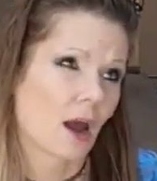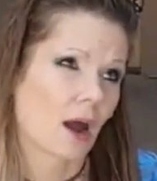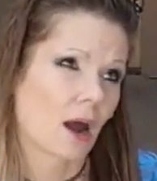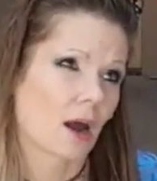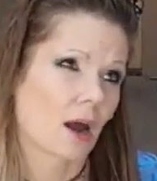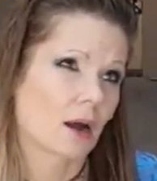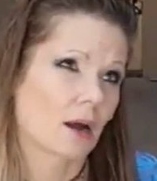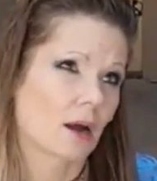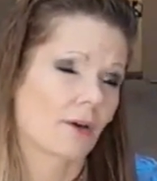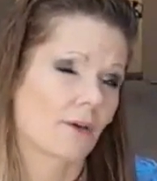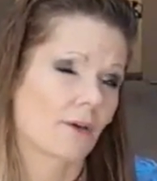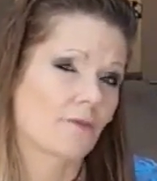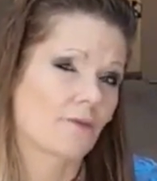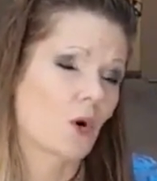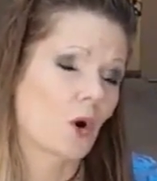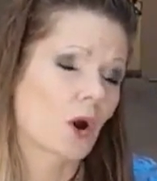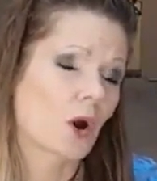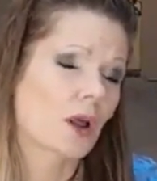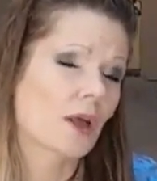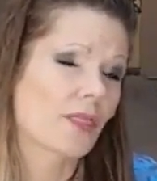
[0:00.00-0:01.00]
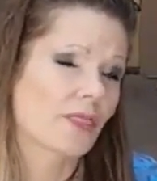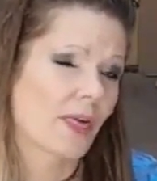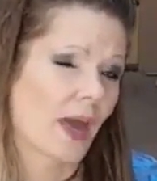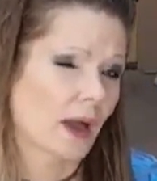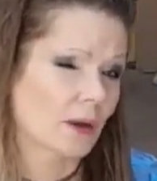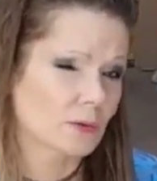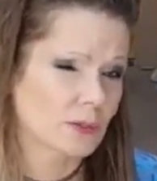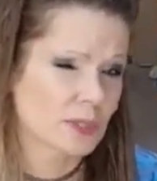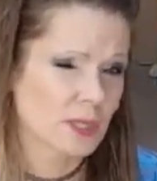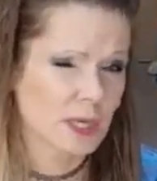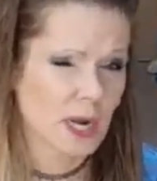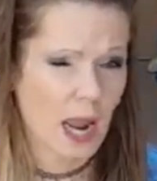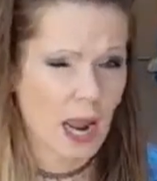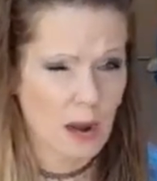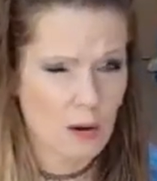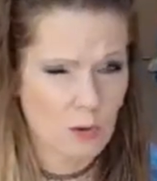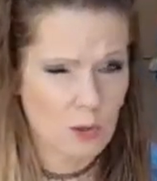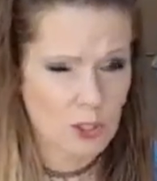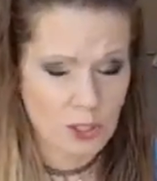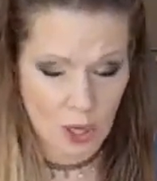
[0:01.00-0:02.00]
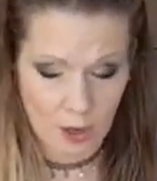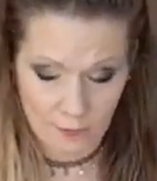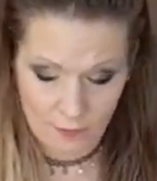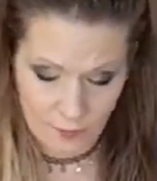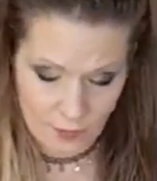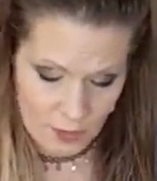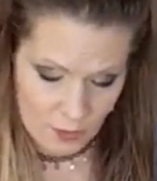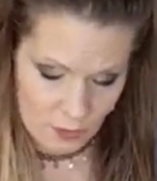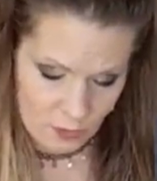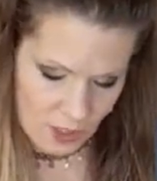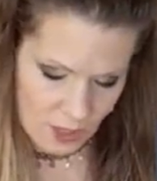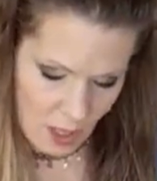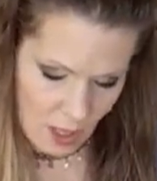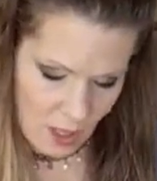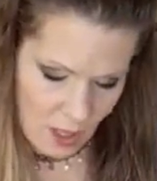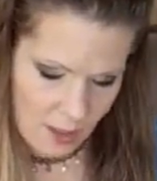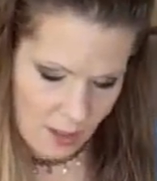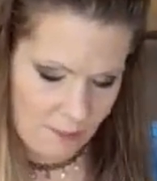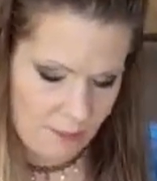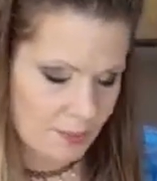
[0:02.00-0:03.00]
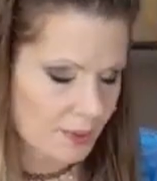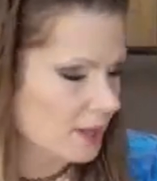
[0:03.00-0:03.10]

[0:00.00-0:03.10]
4,000 hours of view time,